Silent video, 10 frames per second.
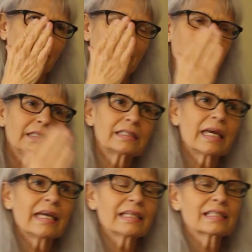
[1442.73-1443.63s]
It
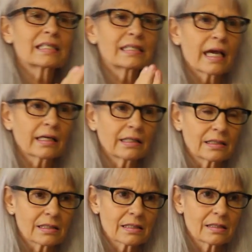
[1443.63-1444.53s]
takes
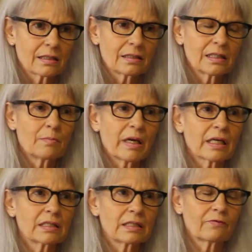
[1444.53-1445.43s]
seconds to make
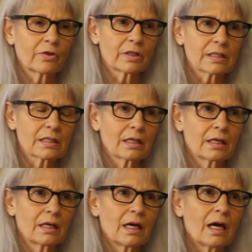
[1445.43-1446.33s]
a difference,
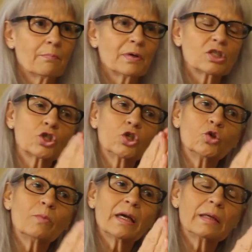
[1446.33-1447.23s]
but
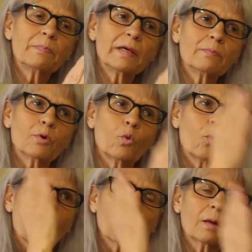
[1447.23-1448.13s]
too many people
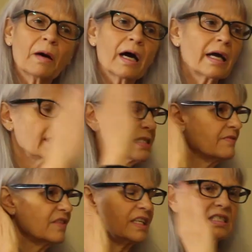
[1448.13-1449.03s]
walk by as
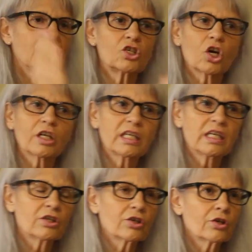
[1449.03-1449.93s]
if they did not
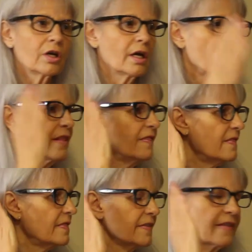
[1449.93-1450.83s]
hear
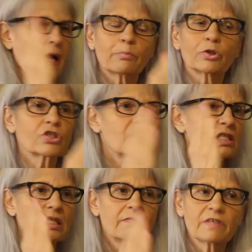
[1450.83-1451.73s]
that that person
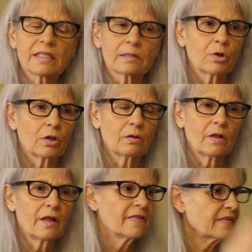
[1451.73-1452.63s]
is invisible,
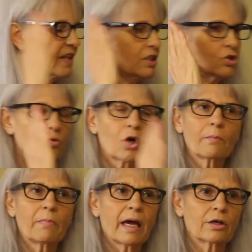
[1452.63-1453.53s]
that they do
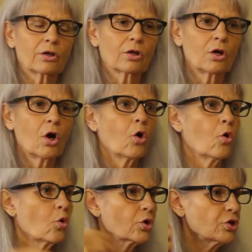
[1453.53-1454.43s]
not matter.
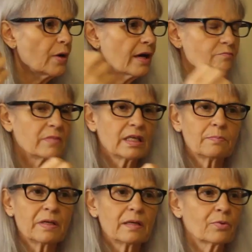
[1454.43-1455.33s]
Or you have mean
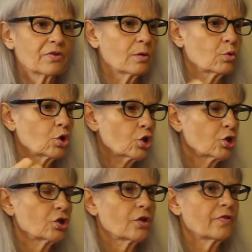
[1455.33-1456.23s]
people that will
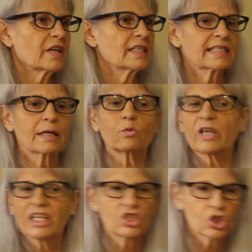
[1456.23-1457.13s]
hurl things like, "Well,
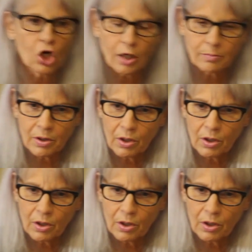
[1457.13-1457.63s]
get a job."